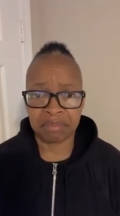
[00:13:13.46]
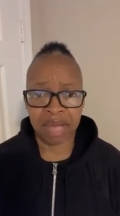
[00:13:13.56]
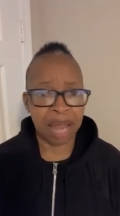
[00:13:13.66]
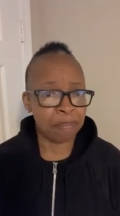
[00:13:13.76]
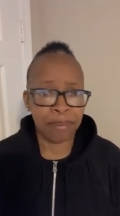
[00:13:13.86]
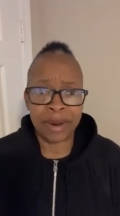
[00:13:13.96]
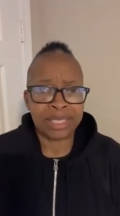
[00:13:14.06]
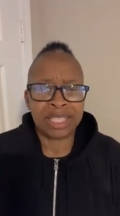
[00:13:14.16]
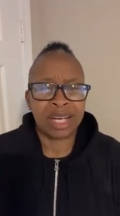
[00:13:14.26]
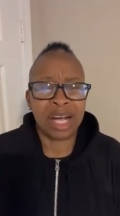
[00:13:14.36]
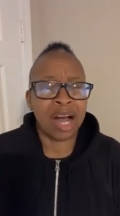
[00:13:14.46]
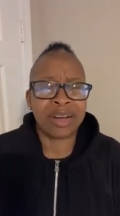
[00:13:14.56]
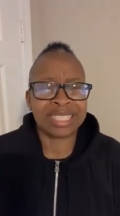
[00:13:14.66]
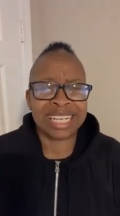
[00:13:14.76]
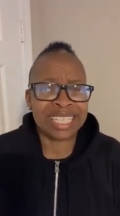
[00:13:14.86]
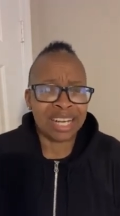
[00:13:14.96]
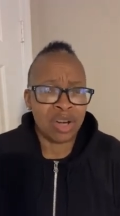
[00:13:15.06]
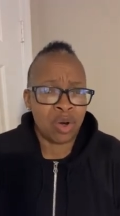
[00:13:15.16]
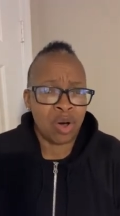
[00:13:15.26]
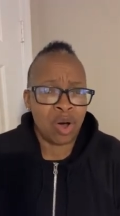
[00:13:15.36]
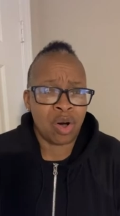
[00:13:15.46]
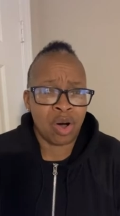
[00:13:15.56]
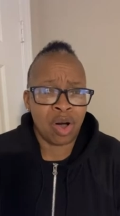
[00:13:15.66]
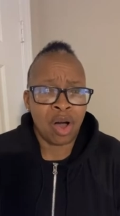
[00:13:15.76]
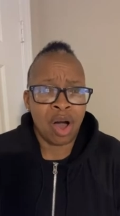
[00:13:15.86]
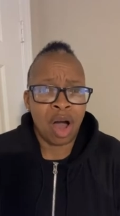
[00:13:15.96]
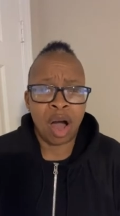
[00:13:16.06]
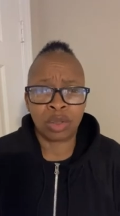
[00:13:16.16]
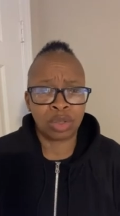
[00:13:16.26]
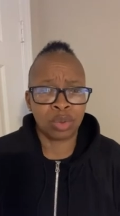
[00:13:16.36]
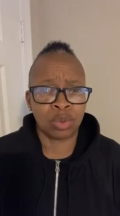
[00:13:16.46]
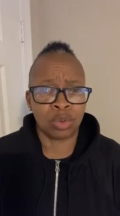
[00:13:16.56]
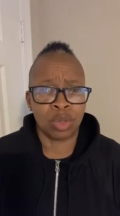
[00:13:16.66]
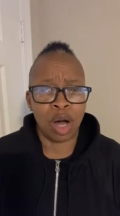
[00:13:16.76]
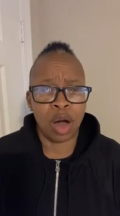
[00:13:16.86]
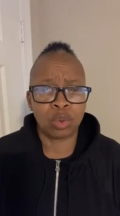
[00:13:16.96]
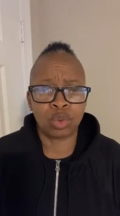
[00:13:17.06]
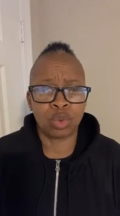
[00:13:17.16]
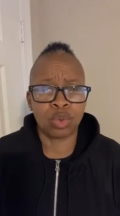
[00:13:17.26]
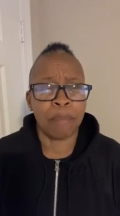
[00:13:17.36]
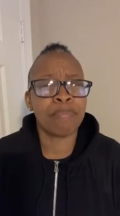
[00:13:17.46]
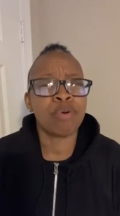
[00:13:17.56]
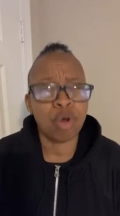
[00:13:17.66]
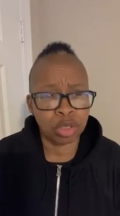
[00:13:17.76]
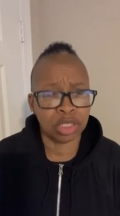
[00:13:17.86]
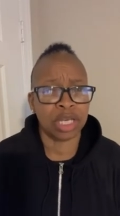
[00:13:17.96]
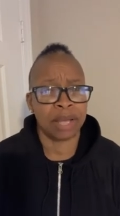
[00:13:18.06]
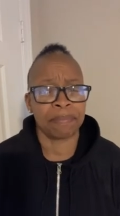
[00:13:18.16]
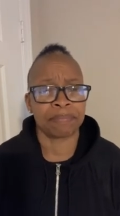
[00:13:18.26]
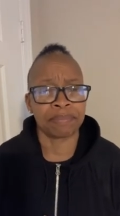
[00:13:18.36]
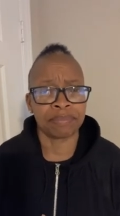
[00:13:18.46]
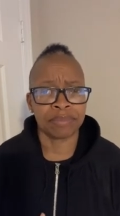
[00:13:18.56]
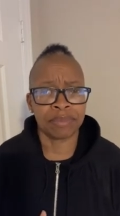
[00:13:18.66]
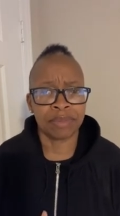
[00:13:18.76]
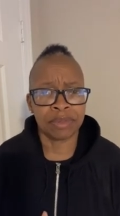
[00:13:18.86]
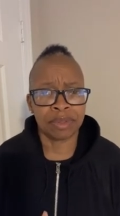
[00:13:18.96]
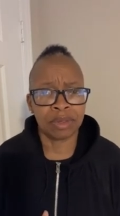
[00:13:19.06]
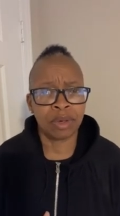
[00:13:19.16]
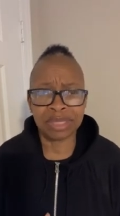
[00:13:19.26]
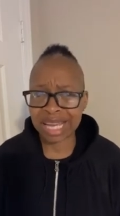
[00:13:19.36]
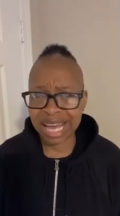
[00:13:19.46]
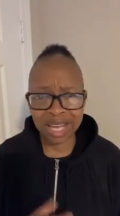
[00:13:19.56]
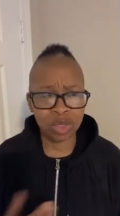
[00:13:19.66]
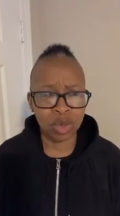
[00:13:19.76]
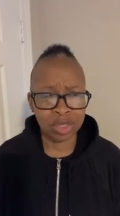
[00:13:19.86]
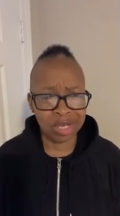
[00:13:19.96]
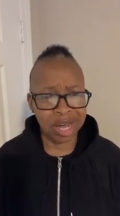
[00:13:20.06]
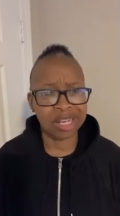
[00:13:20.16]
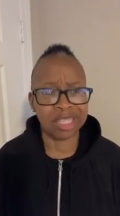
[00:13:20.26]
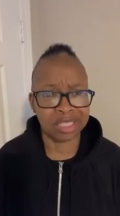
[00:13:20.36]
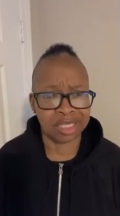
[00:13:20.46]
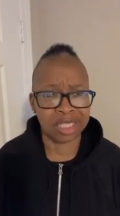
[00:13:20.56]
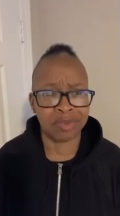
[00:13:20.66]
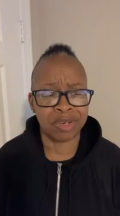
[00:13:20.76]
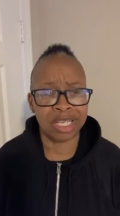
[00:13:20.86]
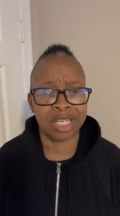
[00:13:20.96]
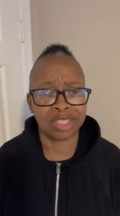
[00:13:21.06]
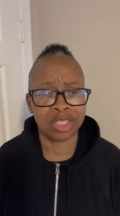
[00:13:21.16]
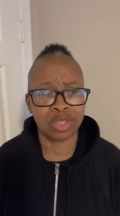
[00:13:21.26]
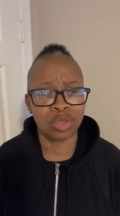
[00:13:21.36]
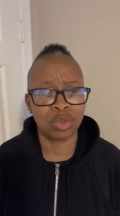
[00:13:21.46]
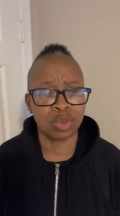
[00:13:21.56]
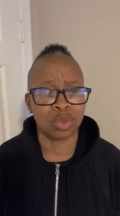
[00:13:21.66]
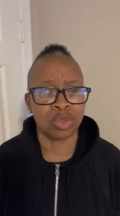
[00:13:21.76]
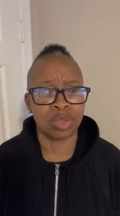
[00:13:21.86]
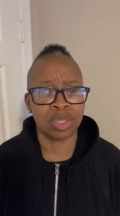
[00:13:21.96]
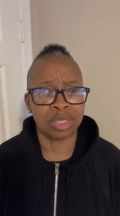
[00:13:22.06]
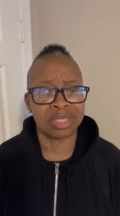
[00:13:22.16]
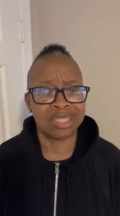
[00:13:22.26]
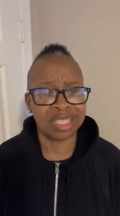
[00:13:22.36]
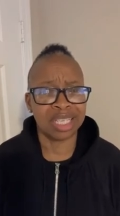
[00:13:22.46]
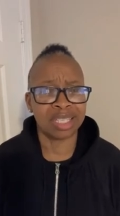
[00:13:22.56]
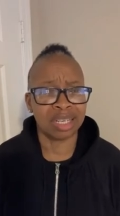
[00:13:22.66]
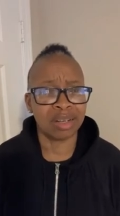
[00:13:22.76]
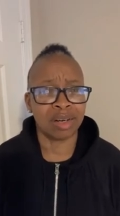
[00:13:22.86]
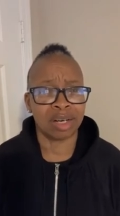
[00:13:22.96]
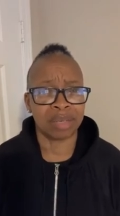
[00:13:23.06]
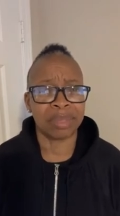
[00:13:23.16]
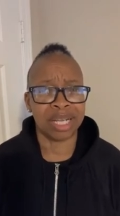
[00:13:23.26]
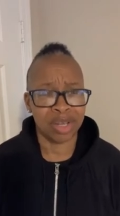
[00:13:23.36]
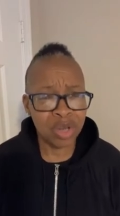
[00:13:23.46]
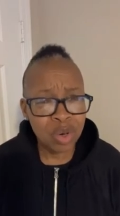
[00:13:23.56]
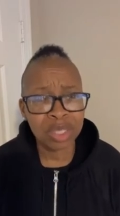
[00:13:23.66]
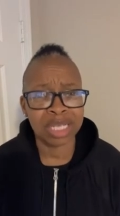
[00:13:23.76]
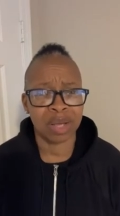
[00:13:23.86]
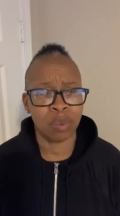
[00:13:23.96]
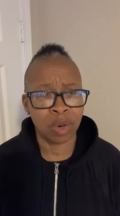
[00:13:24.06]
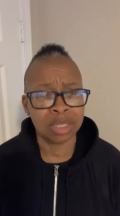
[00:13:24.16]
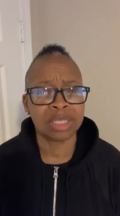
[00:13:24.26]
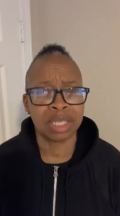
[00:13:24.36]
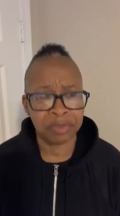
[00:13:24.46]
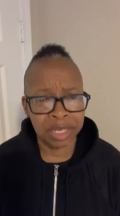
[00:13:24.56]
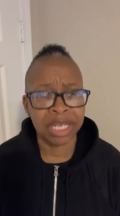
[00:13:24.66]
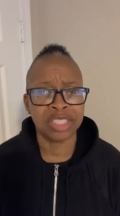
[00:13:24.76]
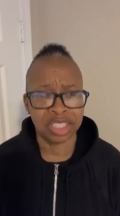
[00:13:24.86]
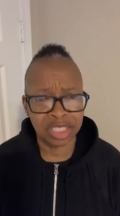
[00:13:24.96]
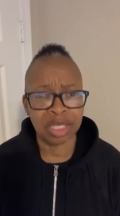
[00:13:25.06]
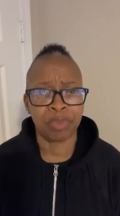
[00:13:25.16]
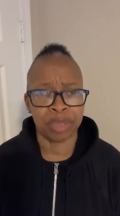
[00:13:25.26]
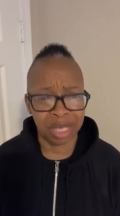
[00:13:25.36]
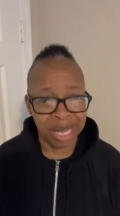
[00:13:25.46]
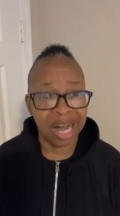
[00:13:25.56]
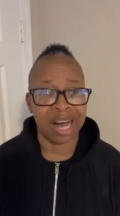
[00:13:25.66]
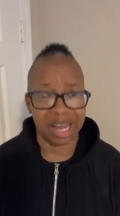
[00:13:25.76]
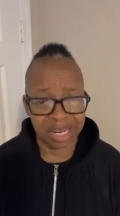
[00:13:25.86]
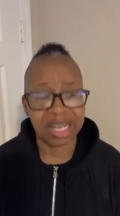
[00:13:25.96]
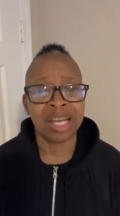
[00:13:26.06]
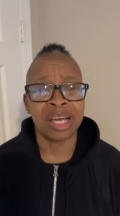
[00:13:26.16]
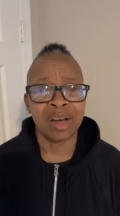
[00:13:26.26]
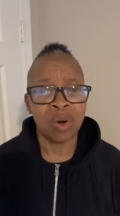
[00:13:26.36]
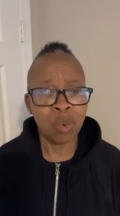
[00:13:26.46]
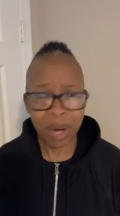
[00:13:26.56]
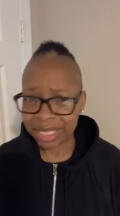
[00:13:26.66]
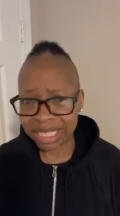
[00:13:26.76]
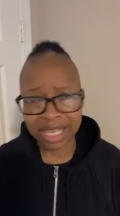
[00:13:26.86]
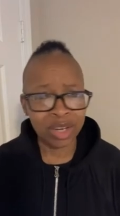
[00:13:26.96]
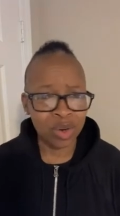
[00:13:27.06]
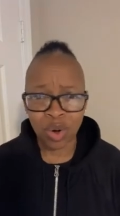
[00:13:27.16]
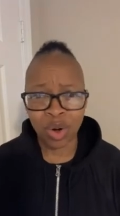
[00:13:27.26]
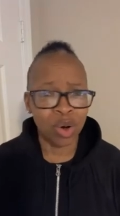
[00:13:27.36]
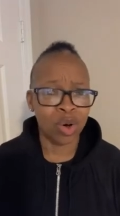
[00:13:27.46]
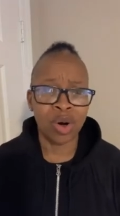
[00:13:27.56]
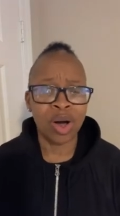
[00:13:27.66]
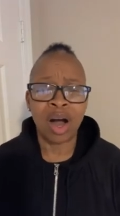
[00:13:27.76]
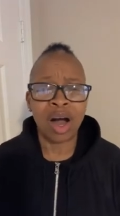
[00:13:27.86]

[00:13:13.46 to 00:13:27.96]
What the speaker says: I prayed to God and I didn't know how to approach him because I had no knowledge in relation to seeking the Lord. But I knew that I wanted a relationship with the God who I didn't know.